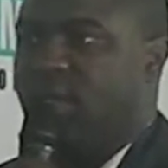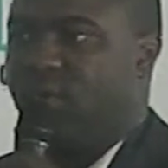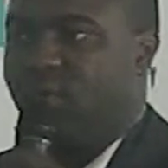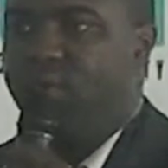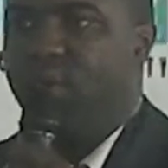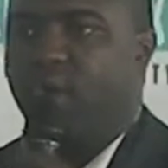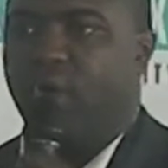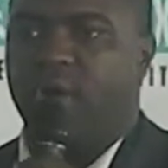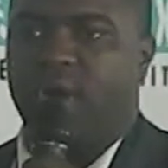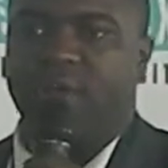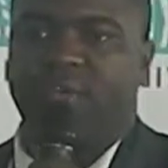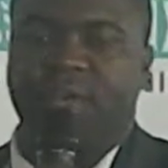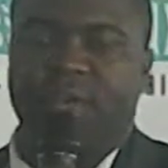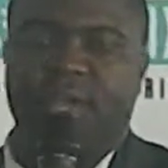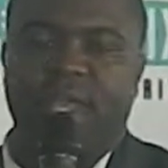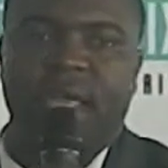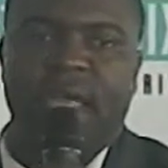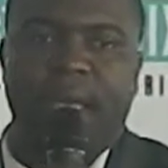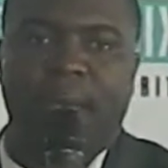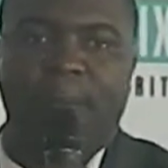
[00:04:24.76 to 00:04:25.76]
We all agree.
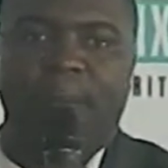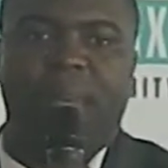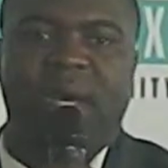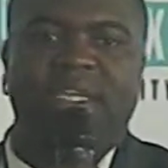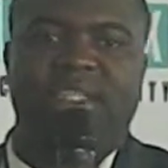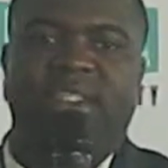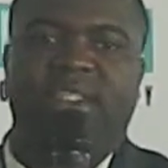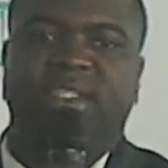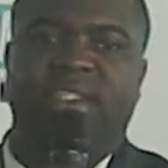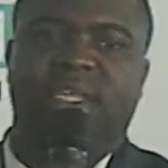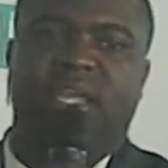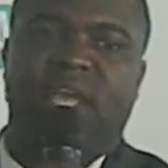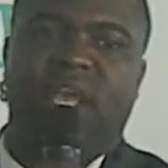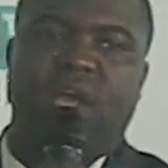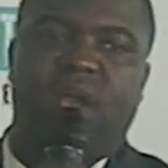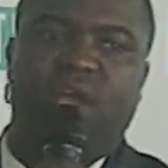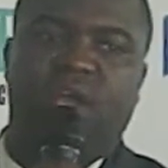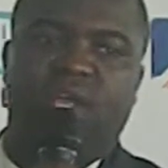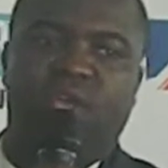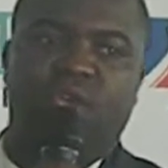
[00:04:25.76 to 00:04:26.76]
But
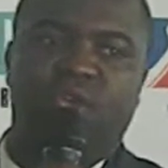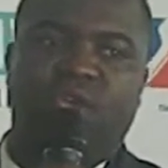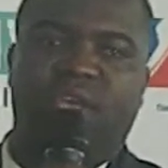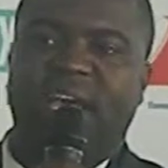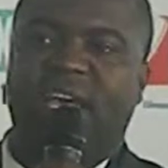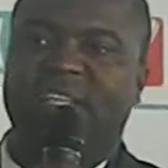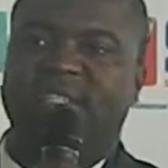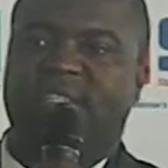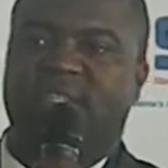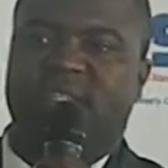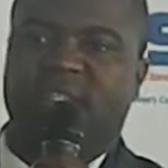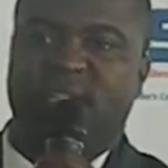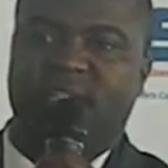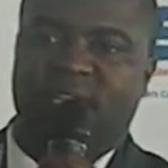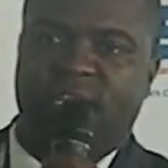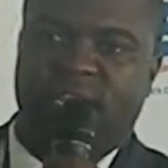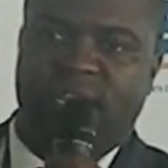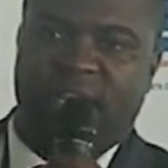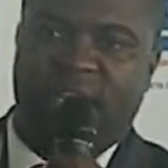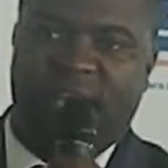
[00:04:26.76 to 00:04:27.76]
you can't
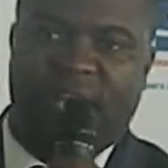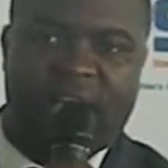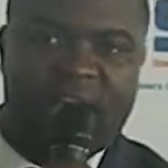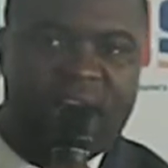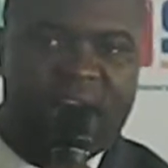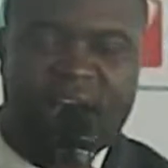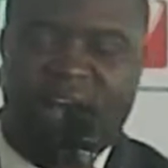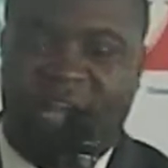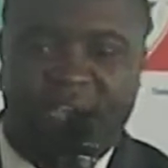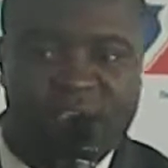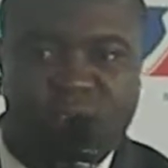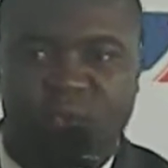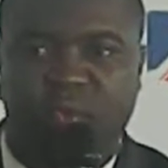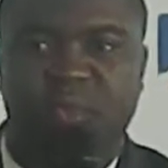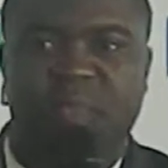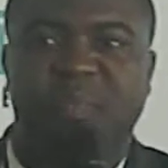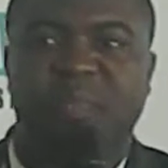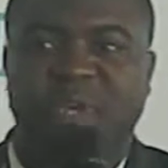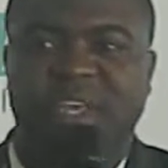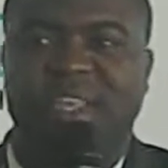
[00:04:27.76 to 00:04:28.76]
argue
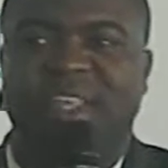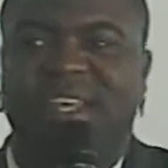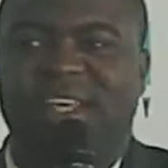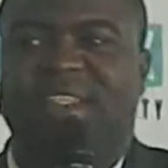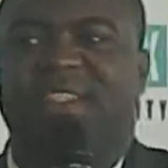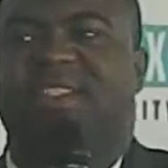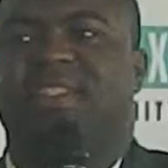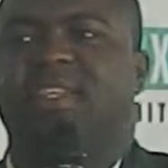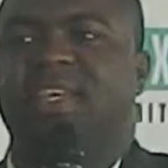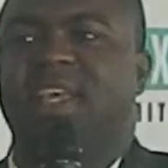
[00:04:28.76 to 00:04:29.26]
with me that